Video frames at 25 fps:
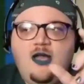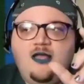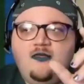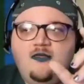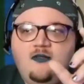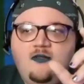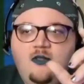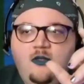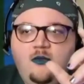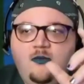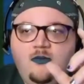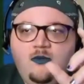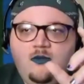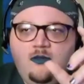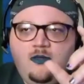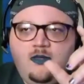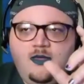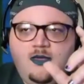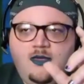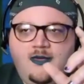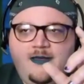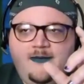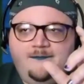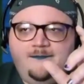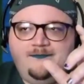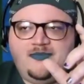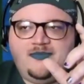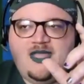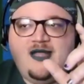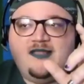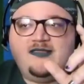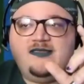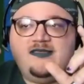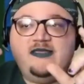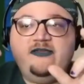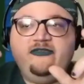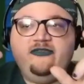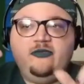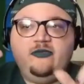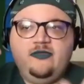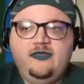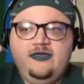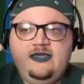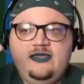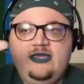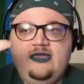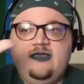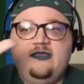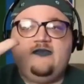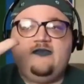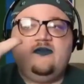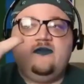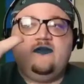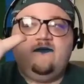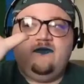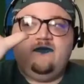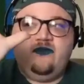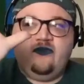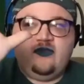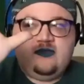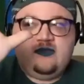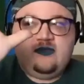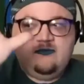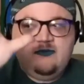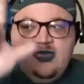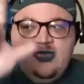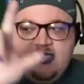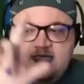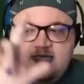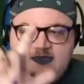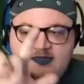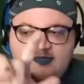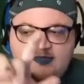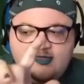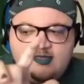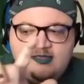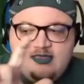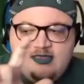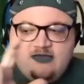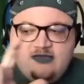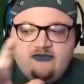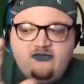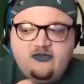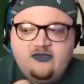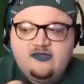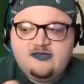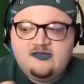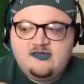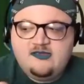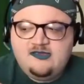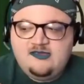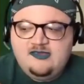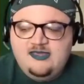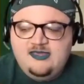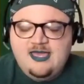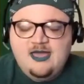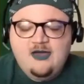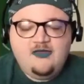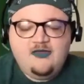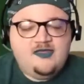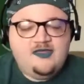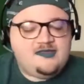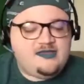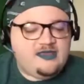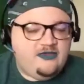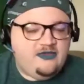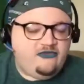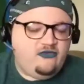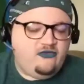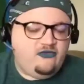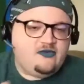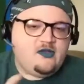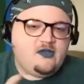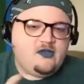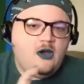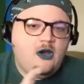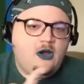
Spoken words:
Well, constellational thinking is sort of just making these connections to see how these issues